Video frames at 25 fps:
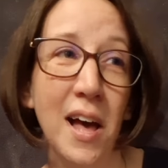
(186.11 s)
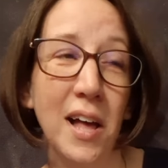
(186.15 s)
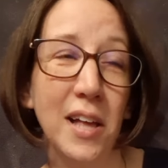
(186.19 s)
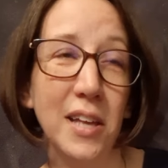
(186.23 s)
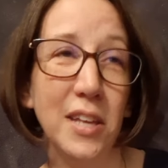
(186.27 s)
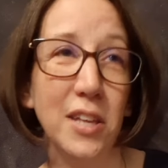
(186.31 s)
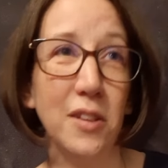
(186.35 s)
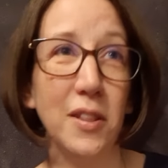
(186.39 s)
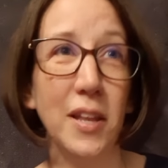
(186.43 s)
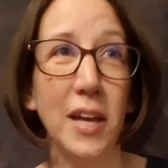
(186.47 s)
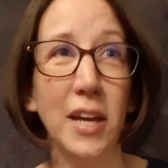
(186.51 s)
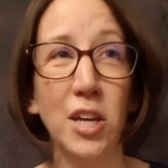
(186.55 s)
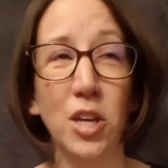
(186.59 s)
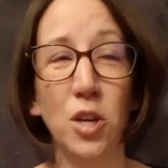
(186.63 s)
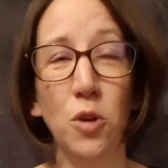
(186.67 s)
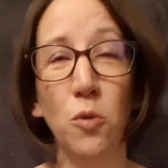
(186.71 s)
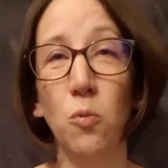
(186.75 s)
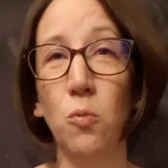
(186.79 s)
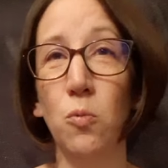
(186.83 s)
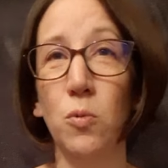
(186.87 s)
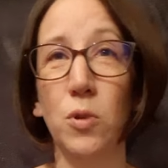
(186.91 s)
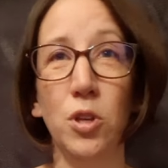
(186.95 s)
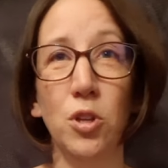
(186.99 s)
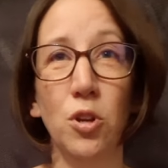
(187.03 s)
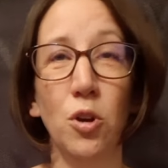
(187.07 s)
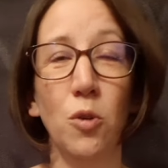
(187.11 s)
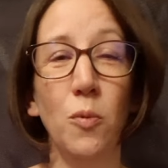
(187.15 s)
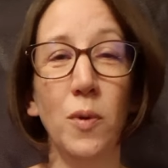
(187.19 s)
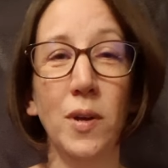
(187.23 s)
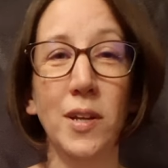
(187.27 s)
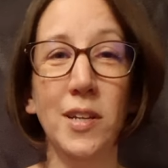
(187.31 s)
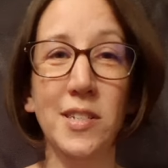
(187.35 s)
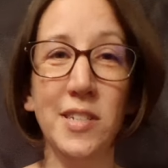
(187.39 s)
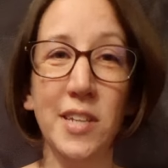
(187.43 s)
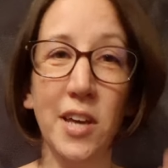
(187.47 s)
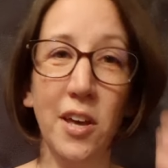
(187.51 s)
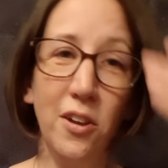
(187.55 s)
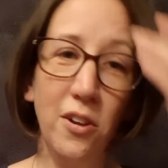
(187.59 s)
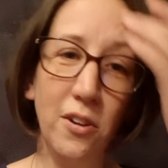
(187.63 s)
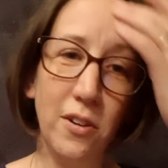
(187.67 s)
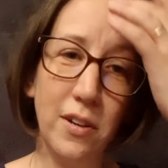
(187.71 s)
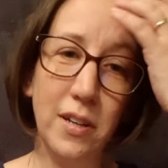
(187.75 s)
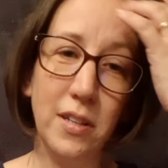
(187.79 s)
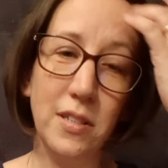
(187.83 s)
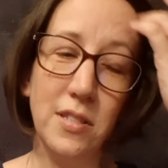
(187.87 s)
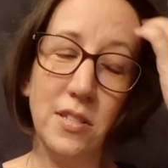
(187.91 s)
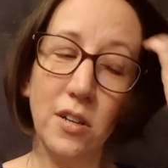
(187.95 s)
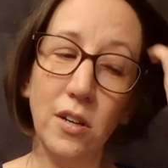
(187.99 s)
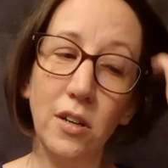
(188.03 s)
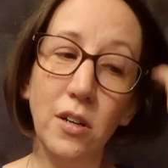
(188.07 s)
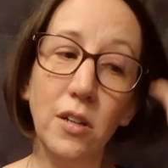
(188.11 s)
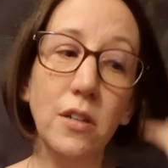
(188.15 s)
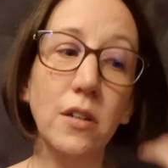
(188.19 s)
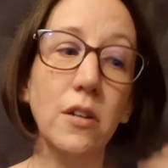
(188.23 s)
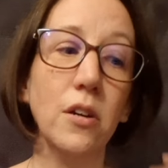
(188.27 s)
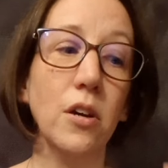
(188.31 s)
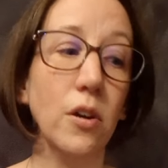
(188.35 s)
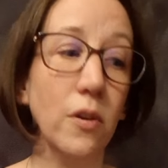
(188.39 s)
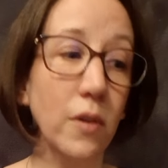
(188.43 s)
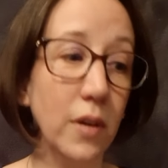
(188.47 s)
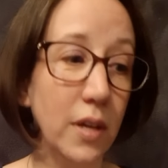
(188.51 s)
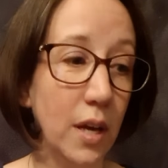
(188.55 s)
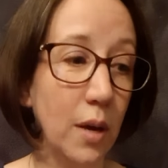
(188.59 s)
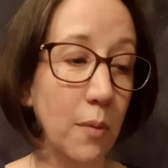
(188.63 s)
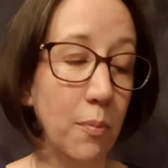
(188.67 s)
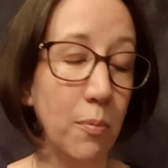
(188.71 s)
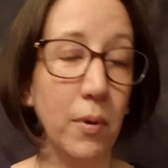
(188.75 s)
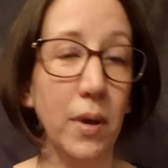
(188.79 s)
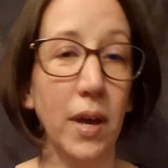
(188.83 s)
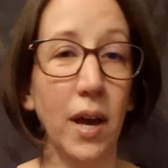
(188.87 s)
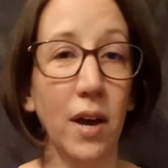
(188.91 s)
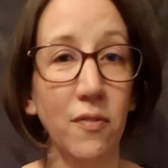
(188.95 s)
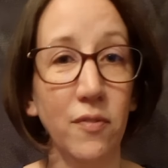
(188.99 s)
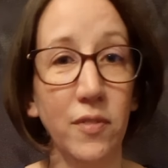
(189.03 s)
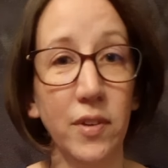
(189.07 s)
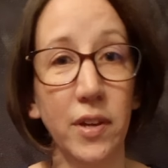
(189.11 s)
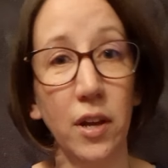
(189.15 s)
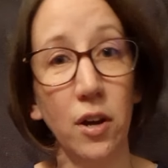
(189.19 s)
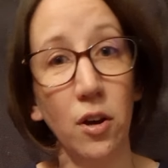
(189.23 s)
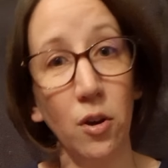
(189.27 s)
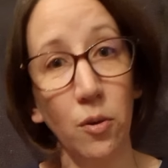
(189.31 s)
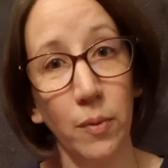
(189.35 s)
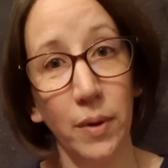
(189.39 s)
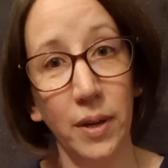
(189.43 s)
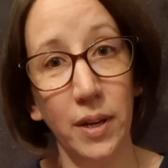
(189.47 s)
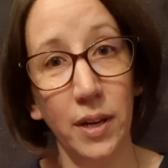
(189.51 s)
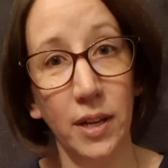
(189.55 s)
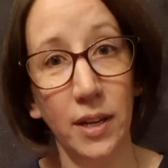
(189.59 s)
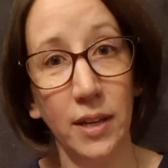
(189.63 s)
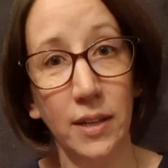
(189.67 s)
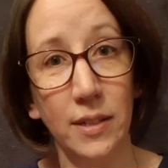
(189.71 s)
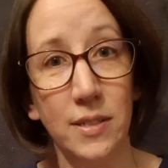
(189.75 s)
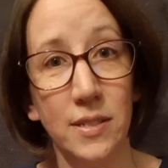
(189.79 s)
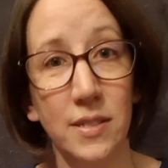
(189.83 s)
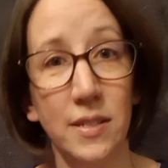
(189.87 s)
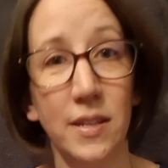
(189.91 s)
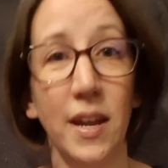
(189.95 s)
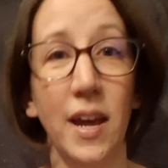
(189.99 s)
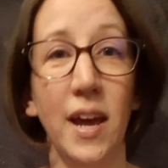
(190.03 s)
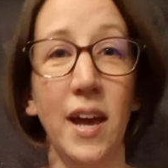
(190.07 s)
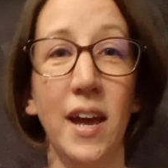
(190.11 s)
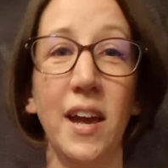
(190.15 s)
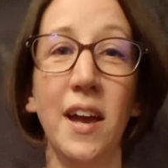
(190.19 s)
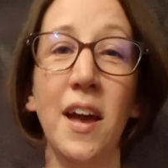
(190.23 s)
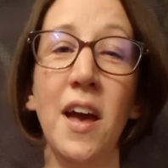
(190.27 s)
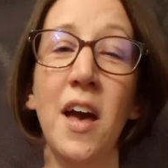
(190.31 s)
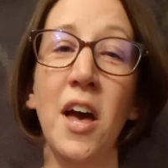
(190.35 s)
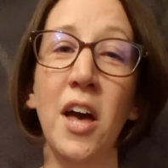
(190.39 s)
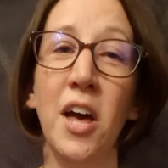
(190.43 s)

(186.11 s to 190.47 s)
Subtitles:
Like you don't want to tell your kids, oh, hurry up, we have to get our reading in today.